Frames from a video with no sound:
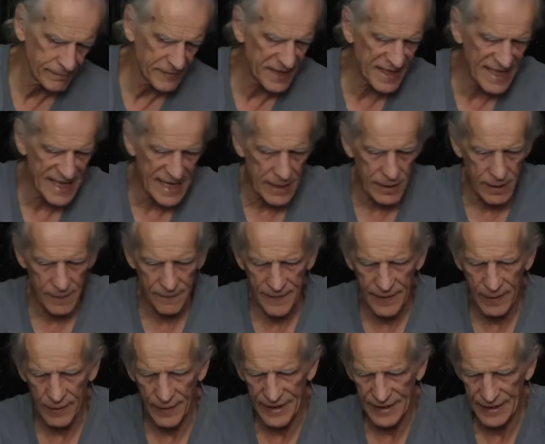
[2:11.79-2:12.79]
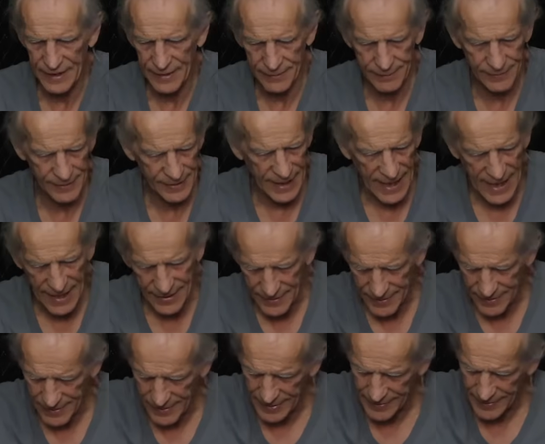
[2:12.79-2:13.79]
teeth of various
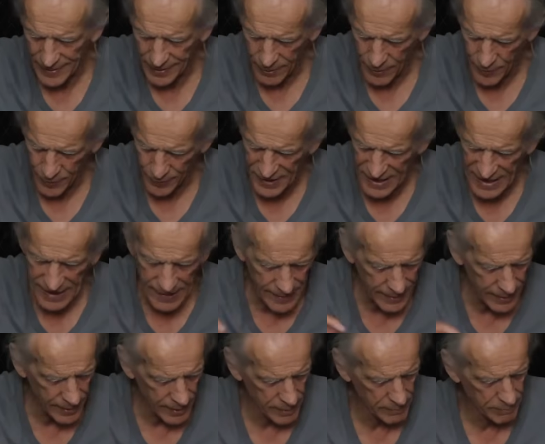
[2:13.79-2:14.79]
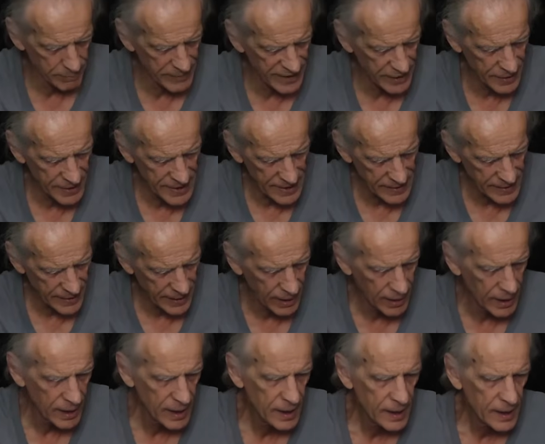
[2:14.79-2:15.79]
sizes, like there are little teeth here and bigger teeth
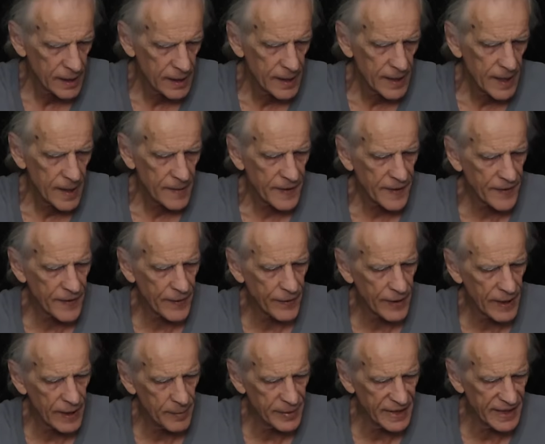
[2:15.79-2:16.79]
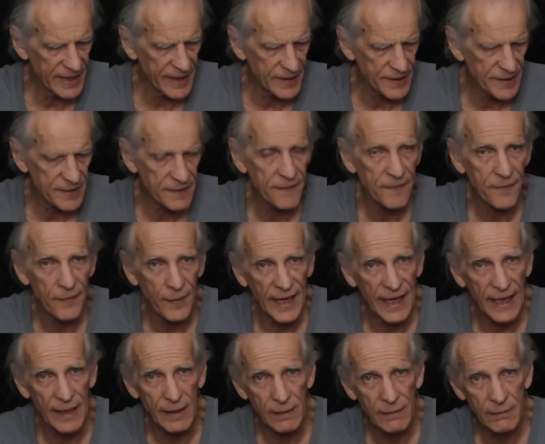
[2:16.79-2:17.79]
there, that they're up against the
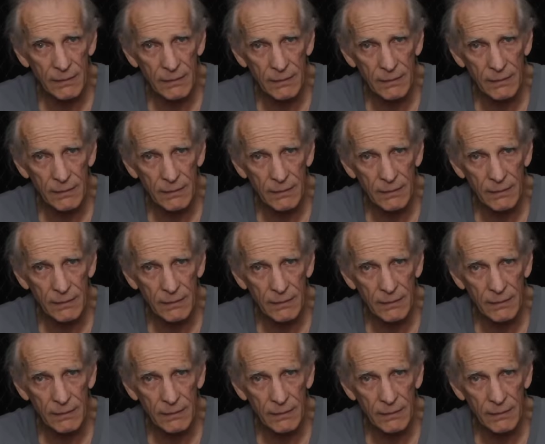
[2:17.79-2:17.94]
fret